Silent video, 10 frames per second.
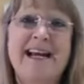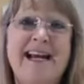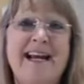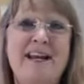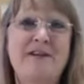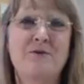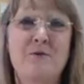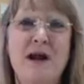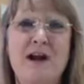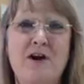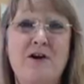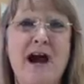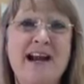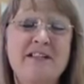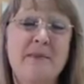It is where
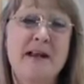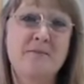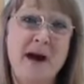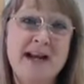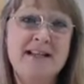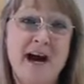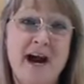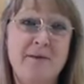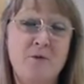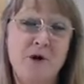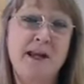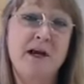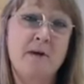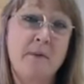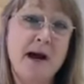I spend my time working
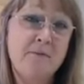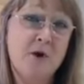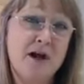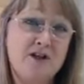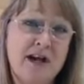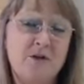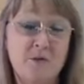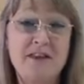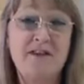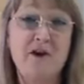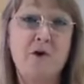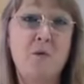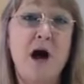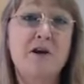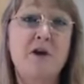on my project with you
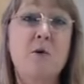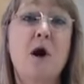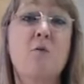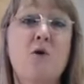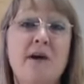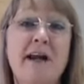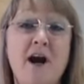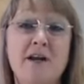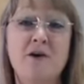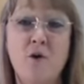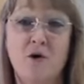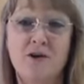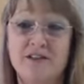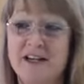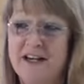while you are working on yours.